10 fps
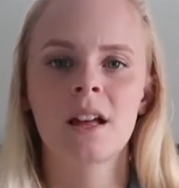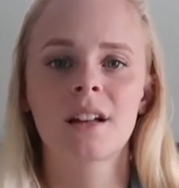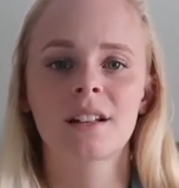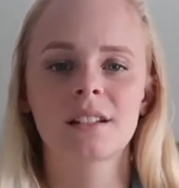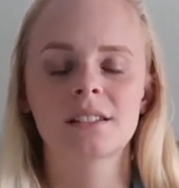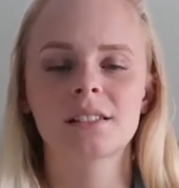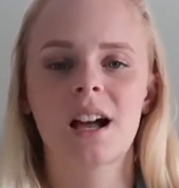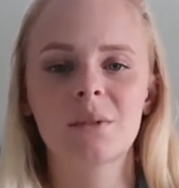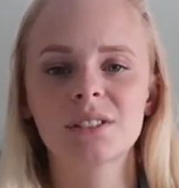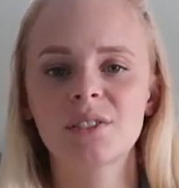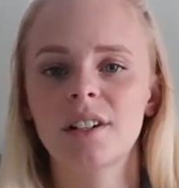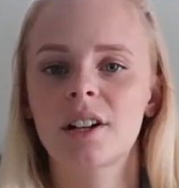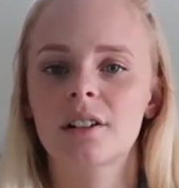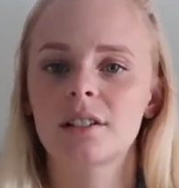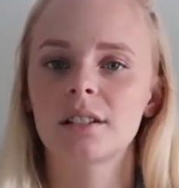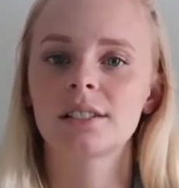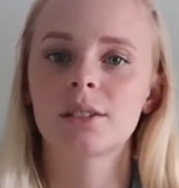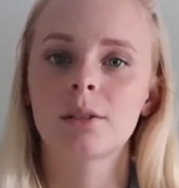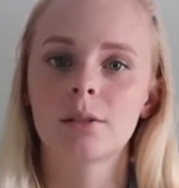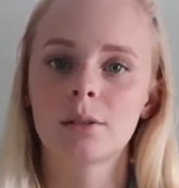because I was very early,
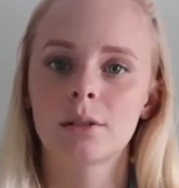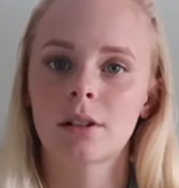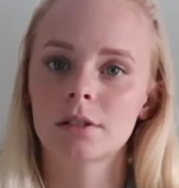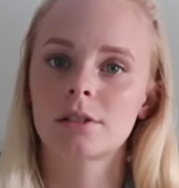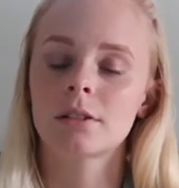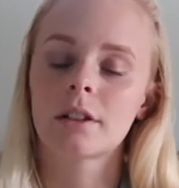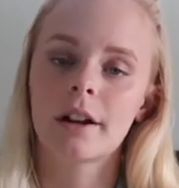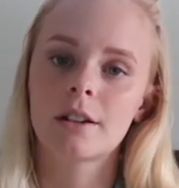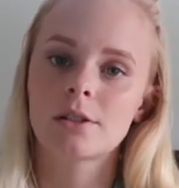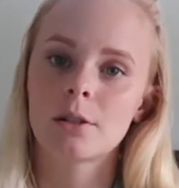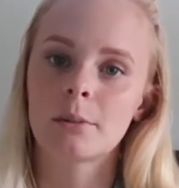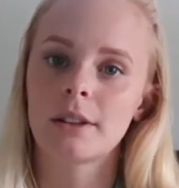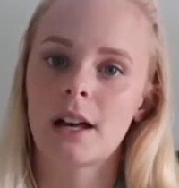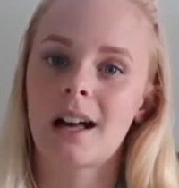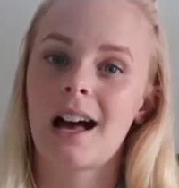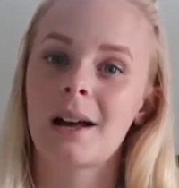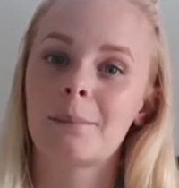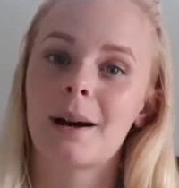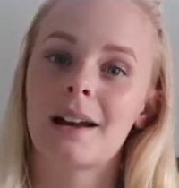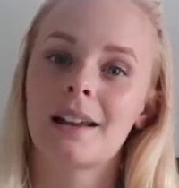so cultural care told me that I
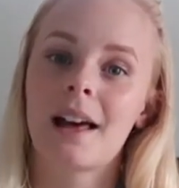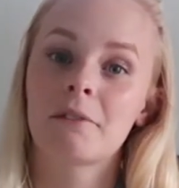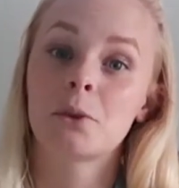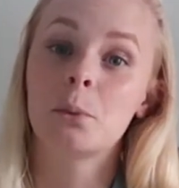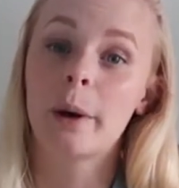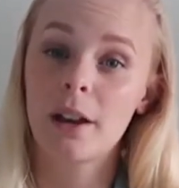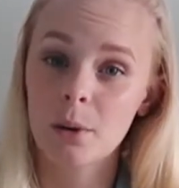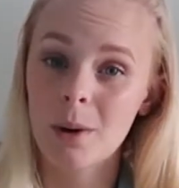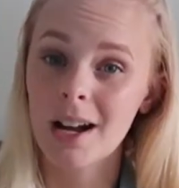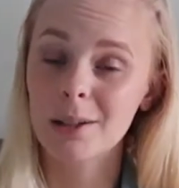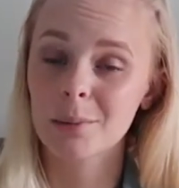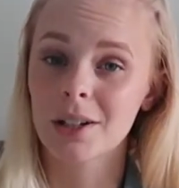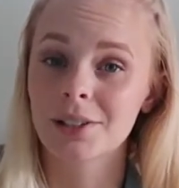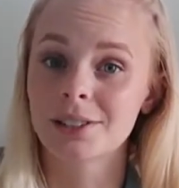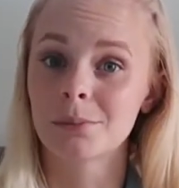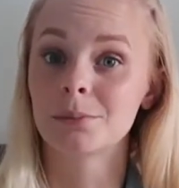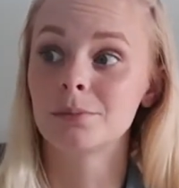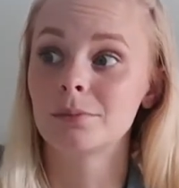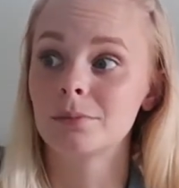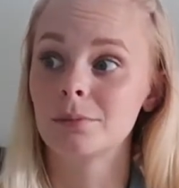might have to wait a while because I'm
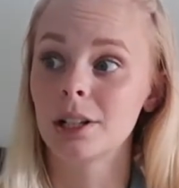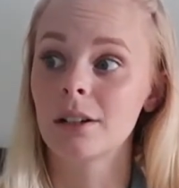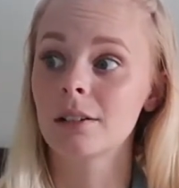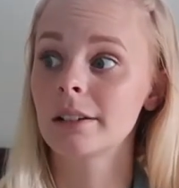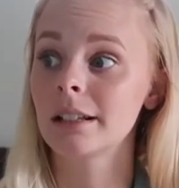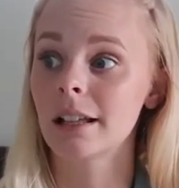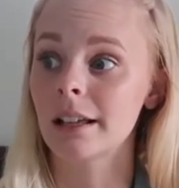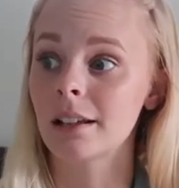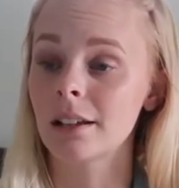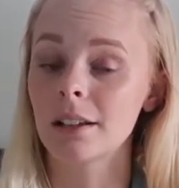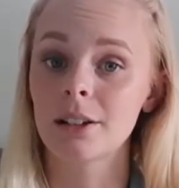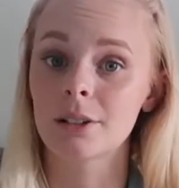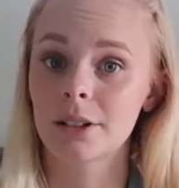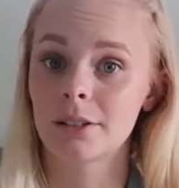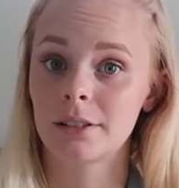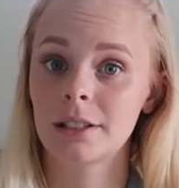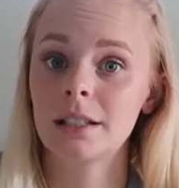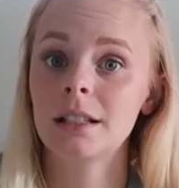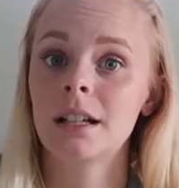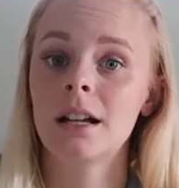literally like a year
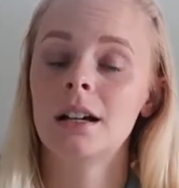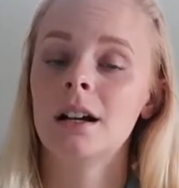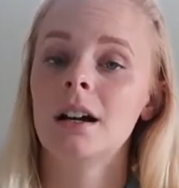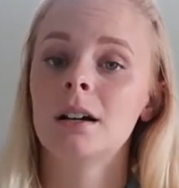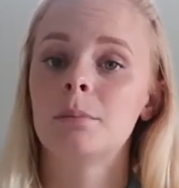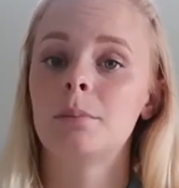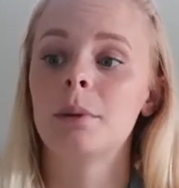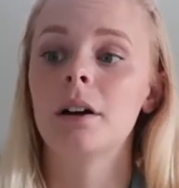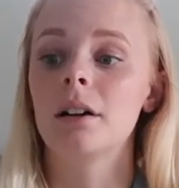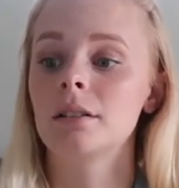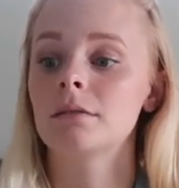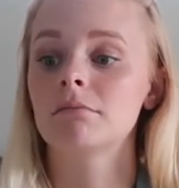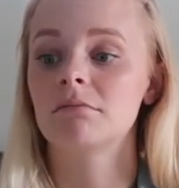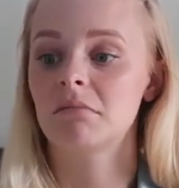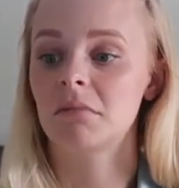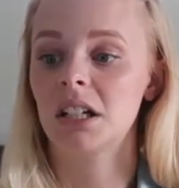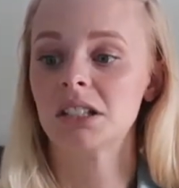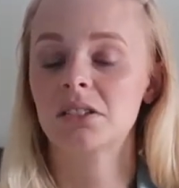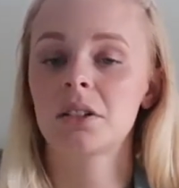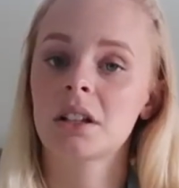early, but I
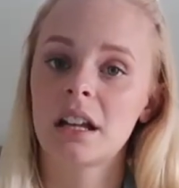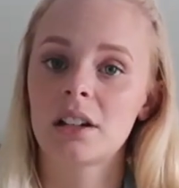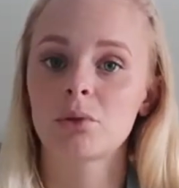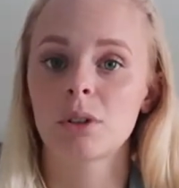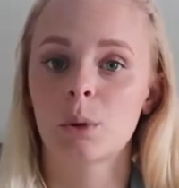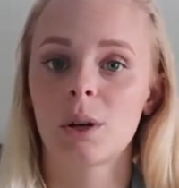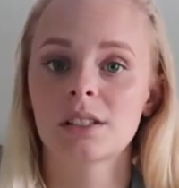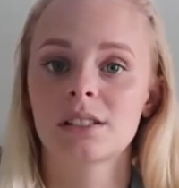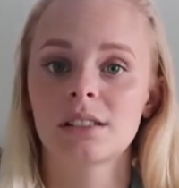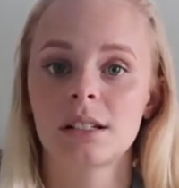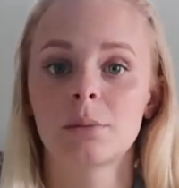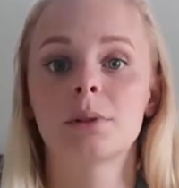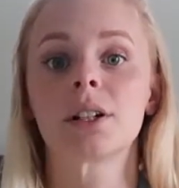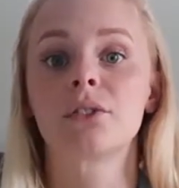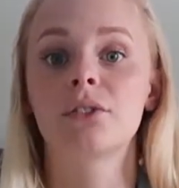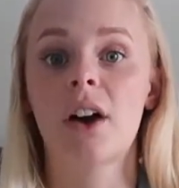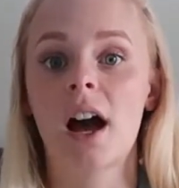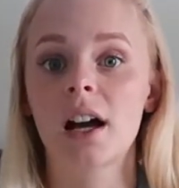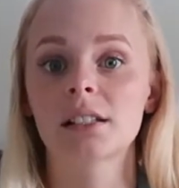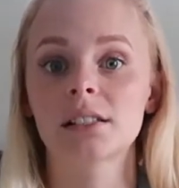started getting requests in pretty
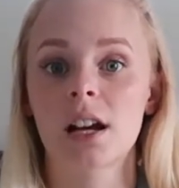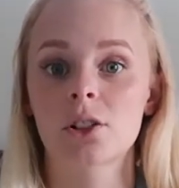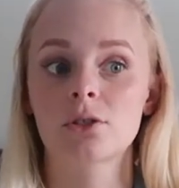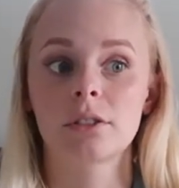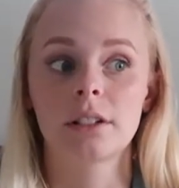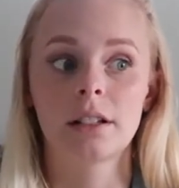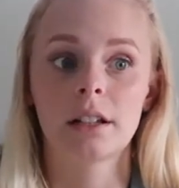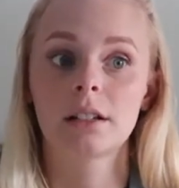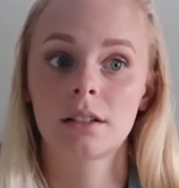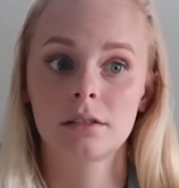fast actually, like